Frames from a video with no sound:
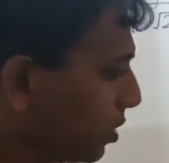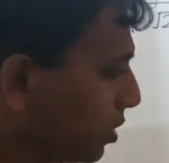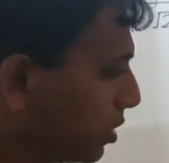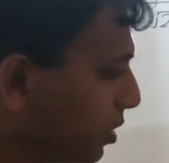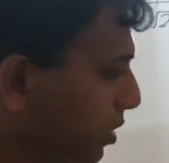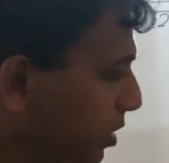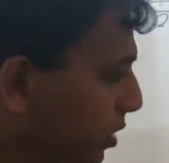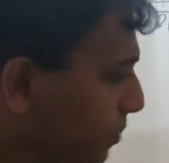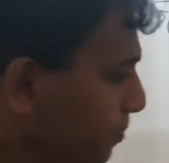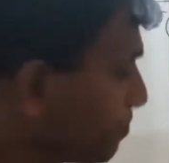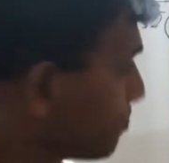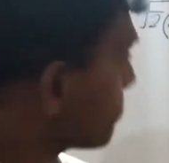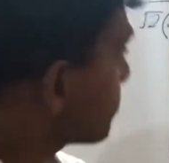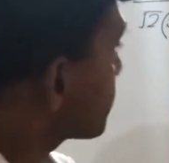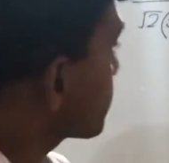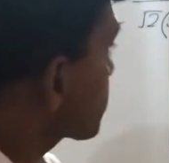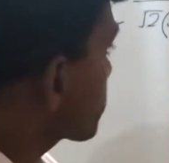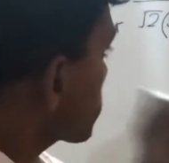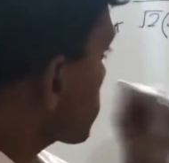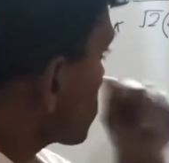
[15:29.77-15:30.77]
Here
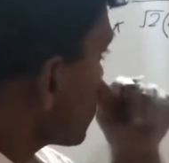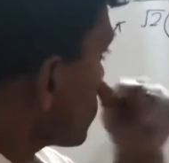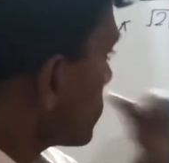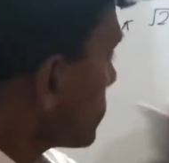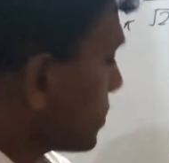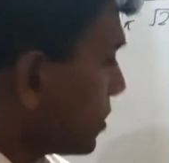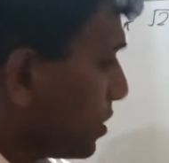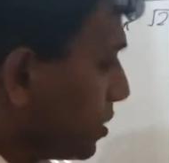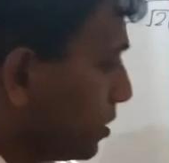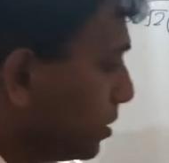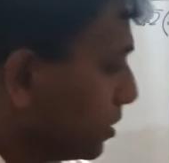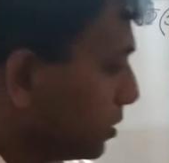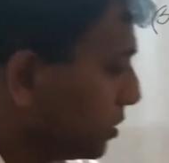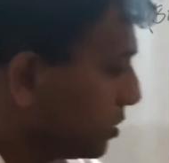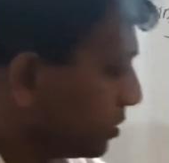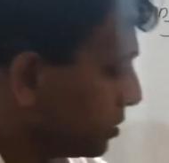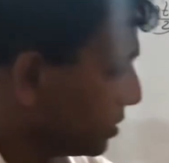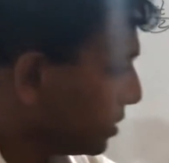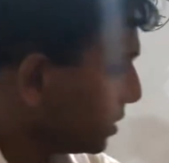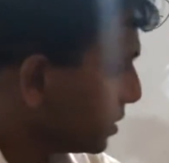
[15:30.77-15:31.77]

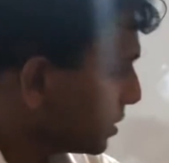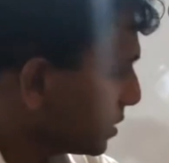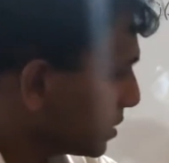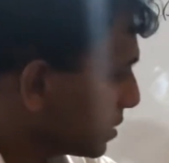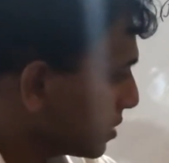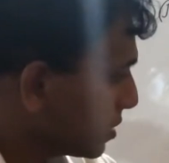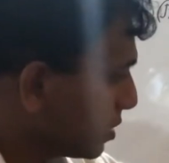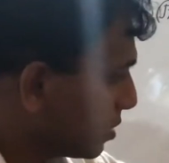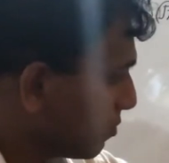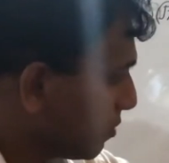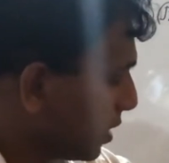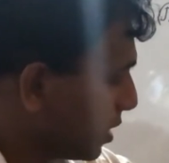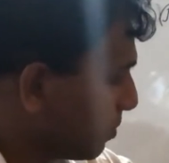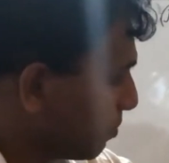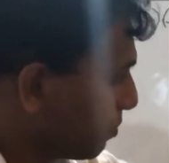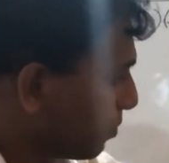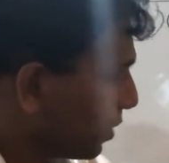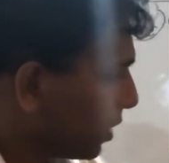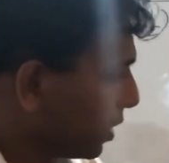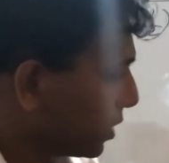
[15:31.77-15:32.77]
this
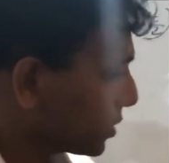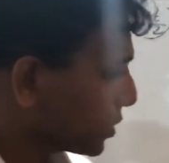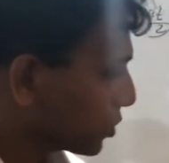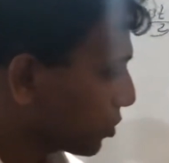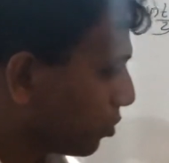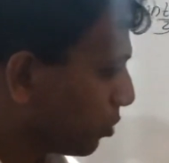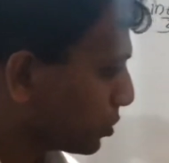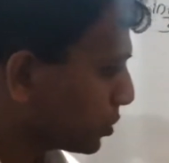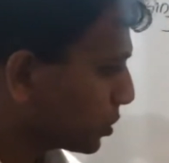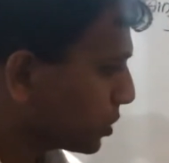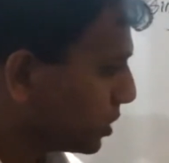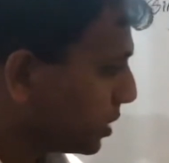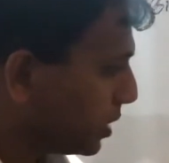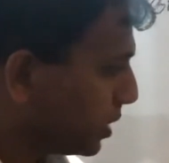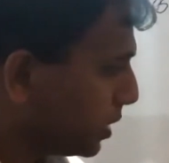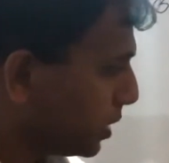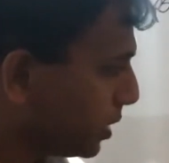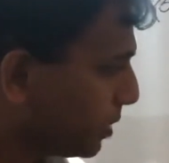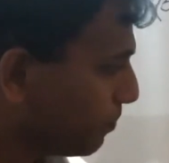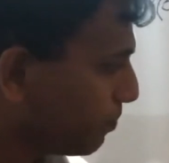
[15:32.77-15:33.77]
1 plus cos
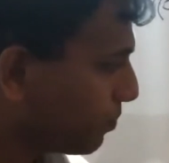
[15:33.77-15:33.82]
t